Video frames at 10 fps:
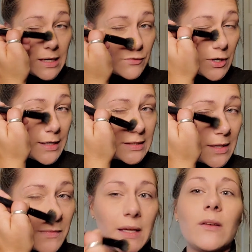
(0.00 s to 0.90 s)
of trying
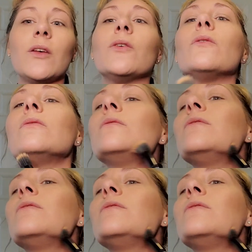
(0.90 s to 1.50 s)
something new